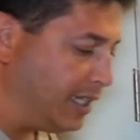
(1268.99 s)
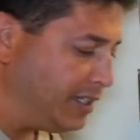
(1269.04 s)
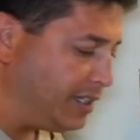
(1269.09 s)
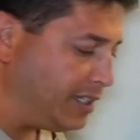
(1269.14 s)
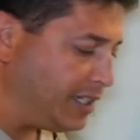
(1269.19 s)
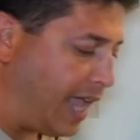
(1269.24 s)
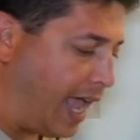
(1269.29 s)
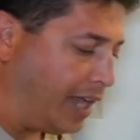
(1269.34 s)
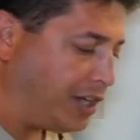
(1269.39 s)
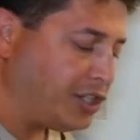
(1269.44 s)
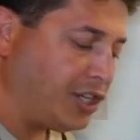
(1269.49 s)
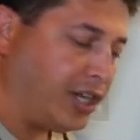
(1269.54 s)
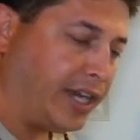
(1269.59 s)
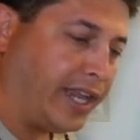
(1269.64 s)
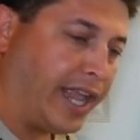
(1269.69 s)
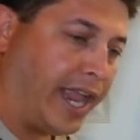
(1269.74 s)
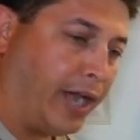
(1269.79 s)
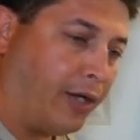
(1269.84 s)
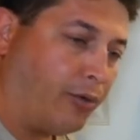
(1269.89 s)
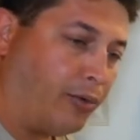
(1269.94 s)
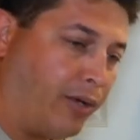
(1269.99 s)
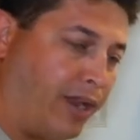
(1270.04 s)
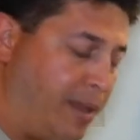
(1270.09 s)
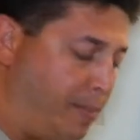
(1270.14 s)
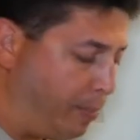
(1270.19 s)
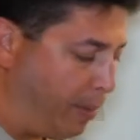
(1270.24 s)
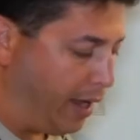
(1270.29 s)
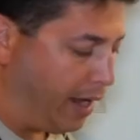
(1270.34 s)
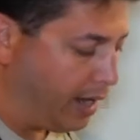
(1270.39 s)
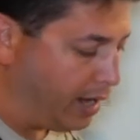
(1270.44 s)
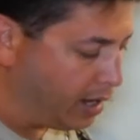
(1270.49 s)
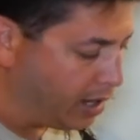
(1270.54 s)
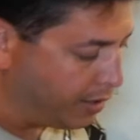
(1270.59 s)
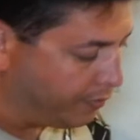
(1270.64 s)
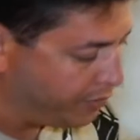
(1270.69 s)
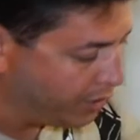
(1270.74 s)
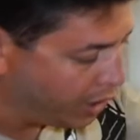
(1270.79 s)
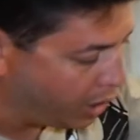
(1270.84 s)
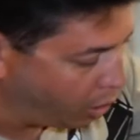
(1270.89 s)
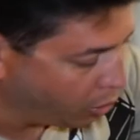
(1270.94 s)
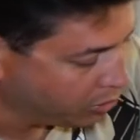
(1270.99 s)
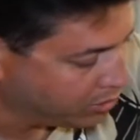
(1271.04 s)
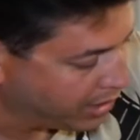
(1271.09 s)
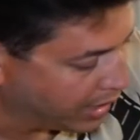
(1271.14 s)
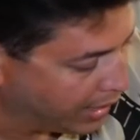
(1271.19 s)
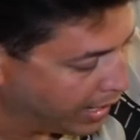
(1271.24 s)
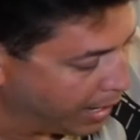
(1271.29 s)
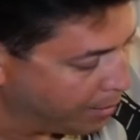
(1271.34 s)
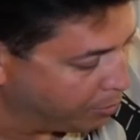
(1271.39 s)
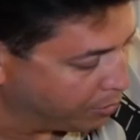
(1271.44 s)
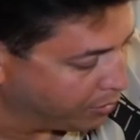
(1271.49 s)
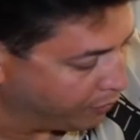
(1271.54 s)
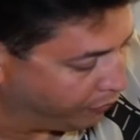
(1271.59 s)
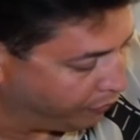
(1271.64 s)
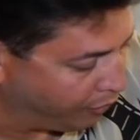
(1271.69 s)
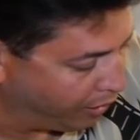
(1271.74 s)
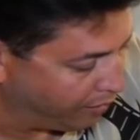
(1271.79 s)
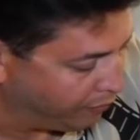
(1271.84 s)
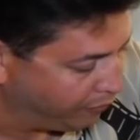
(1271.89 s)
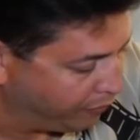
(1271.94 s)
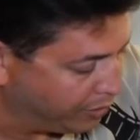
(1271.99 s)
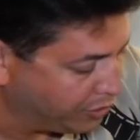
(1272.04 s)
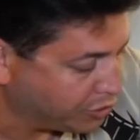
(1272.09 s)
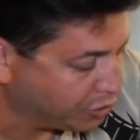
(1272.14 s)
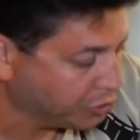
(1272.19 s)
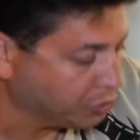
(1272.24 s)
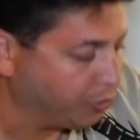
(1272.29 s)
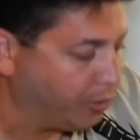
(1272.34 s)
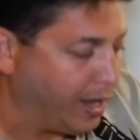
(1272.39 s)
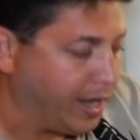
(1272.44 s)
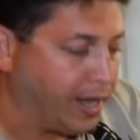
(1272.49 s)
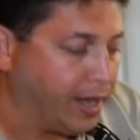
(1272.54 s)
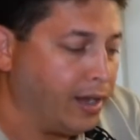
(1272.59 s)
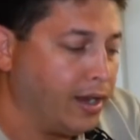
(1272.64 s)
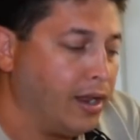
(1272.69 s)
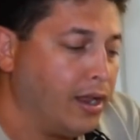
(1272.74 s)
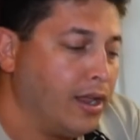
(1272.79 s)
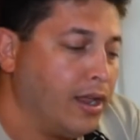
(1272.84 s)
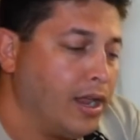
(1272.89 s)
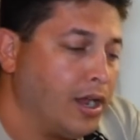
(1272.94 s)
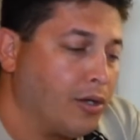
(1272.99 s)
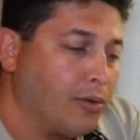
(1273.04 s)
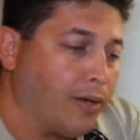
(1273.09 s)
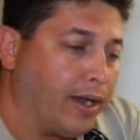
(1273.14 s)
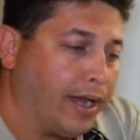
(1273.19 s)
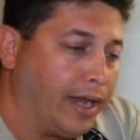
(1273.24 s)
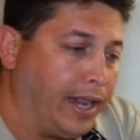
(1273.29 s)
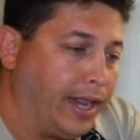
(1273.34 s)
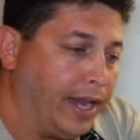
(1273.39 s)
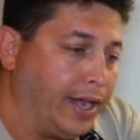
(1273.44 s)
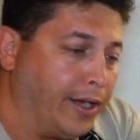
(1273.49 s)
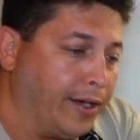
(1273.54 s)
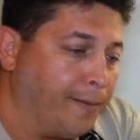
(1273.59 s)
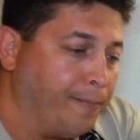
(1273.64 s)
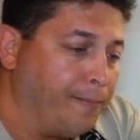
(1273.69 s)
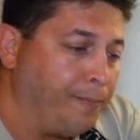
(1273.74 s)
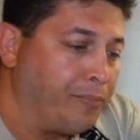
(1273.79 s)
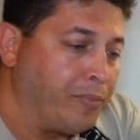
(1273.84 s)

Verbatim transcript: This is actually a repaint of the ghost that came with the Fright Features Raid right here.